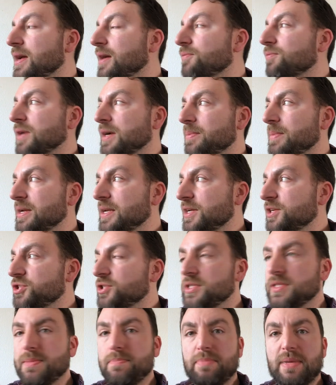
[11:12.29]

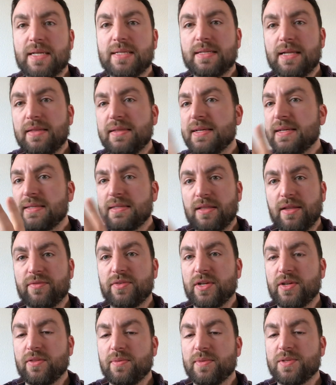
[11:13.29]
Recommendations based on these, love
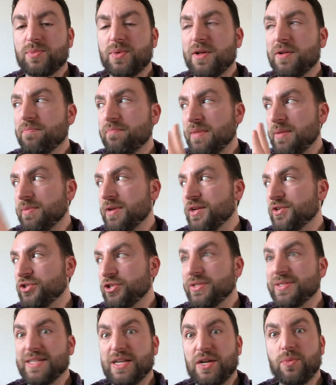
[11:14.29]
to hear them as well. Maybe I
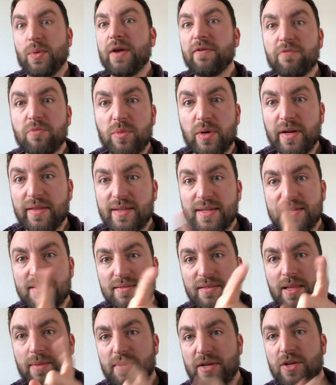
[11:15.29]
should stay away from one of these.
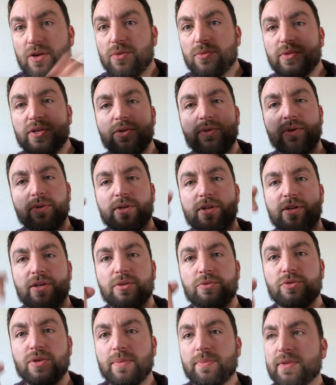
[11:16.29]
Let me know. You know what to
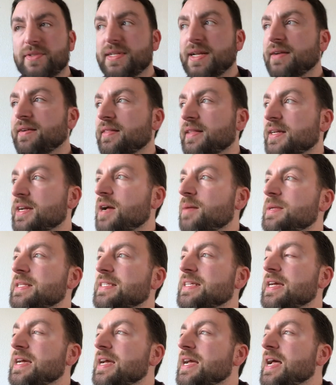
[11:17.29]
do. Drop those down in the comments.